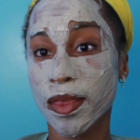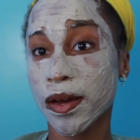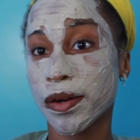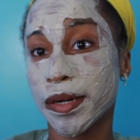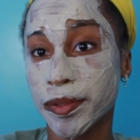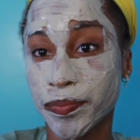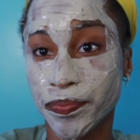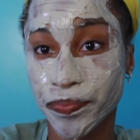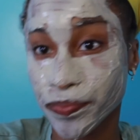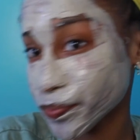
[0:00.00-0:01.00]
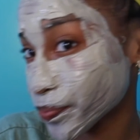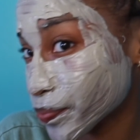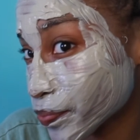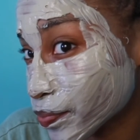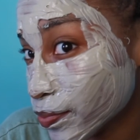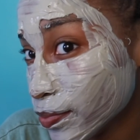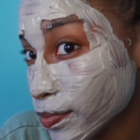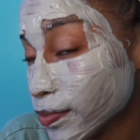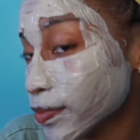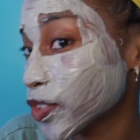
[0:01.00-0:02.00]
Alright,
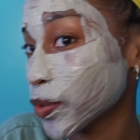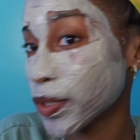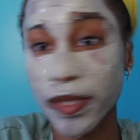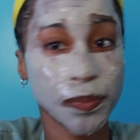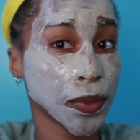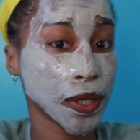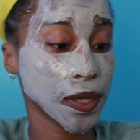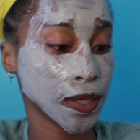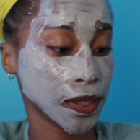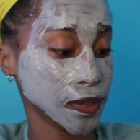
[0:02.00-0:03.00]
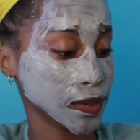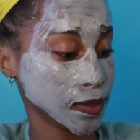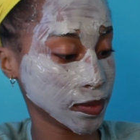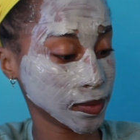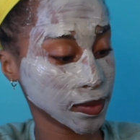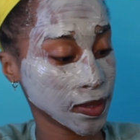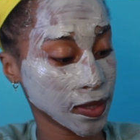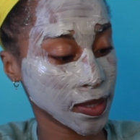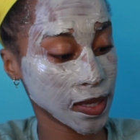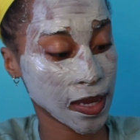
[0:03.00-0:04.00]
so this is pretty good.
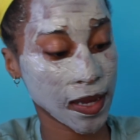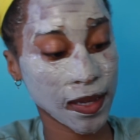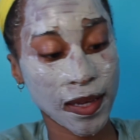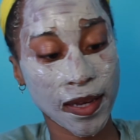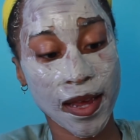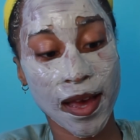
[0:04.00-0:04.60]
Again, I